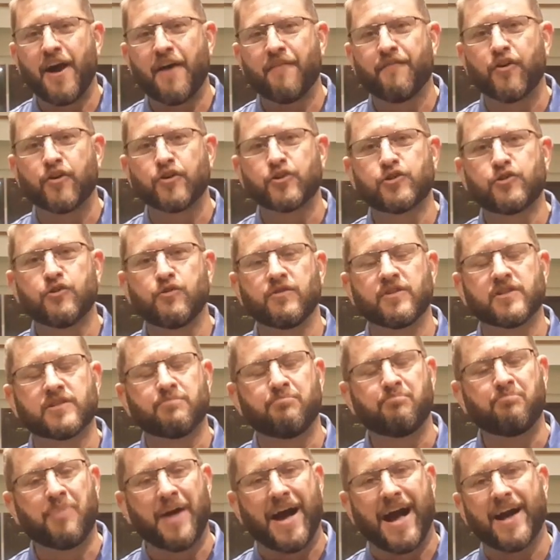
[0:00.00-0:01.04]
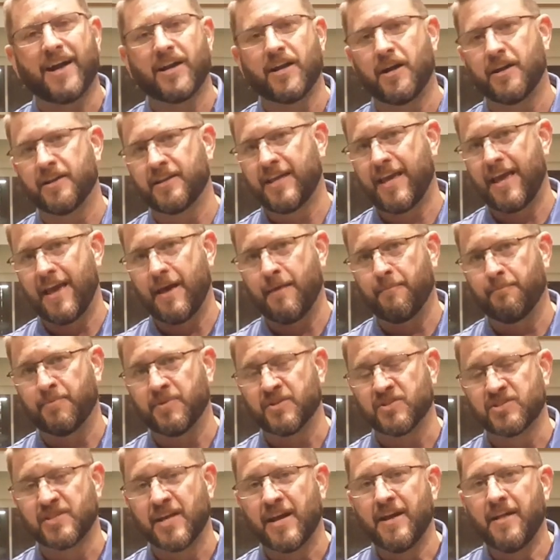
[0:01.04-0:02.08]
to have our students back on
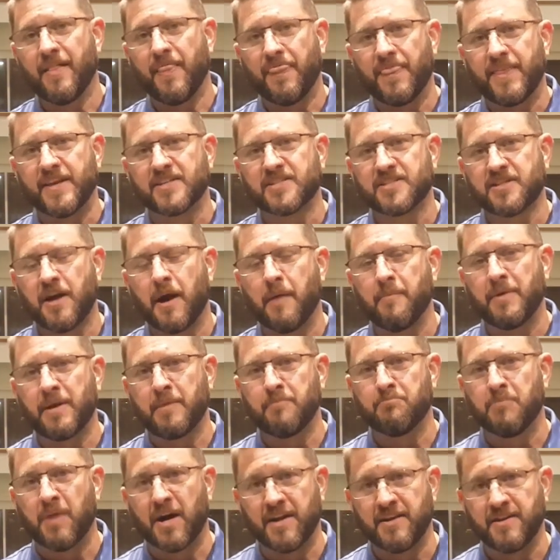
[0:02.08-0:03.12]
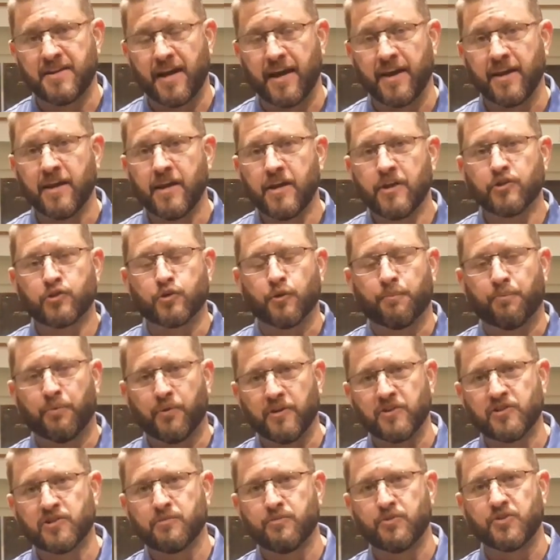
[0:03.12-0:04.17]
campus this coming Monday. So,
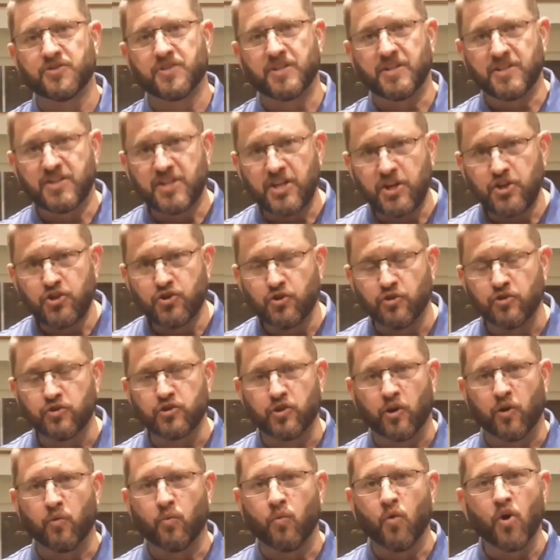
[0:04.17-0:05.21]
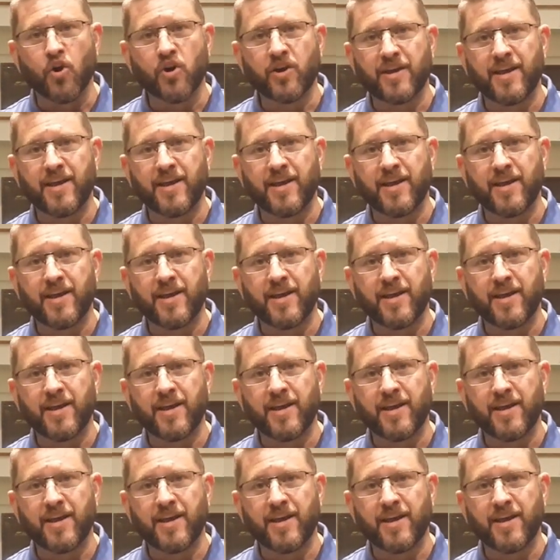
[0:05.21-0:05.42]
principals and teachers are